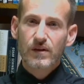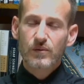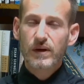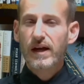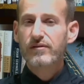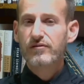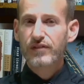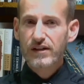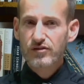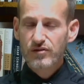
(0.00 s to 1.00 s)
we have a
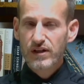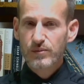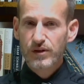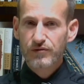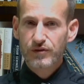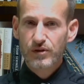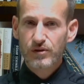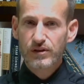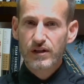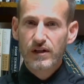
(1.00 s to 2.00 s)
victory with
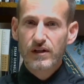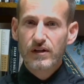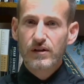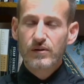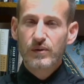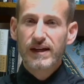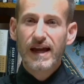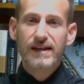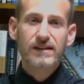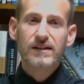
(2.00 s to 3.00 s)
food, we
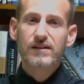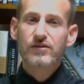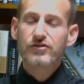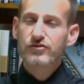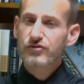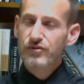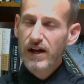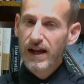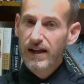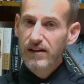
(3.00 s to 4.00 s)
gain a little
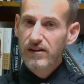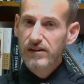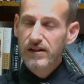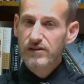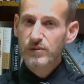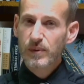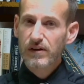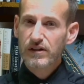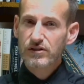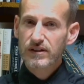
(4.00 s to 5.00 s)
strength
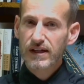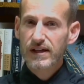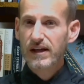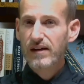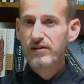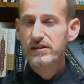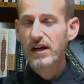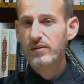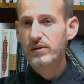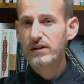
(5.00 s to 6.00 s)
spiritually, and every
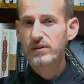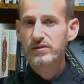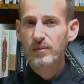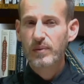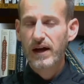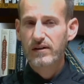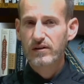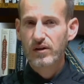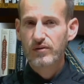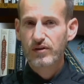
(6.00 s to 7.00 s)
time we lose a
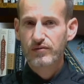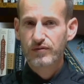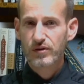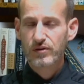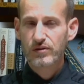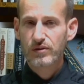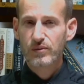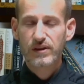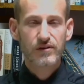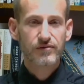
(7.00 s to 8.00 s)
battle over food
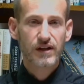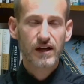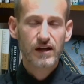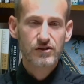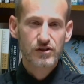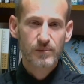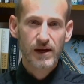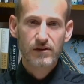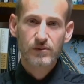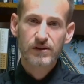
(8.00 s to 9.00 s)
with the
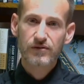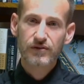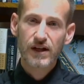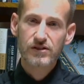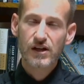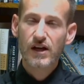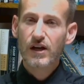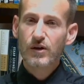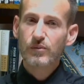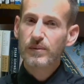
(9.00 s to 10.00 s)
flesh,
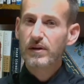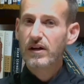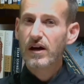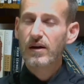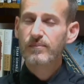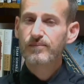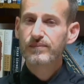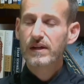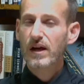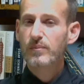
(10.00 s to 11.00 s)
we become
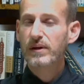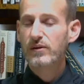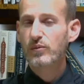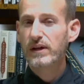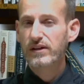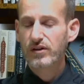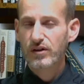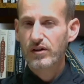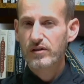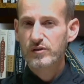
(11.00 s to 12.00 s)
a bit
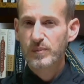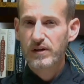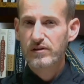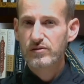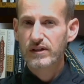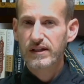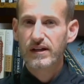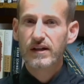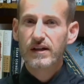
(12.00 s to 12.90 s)
weaker spiritually.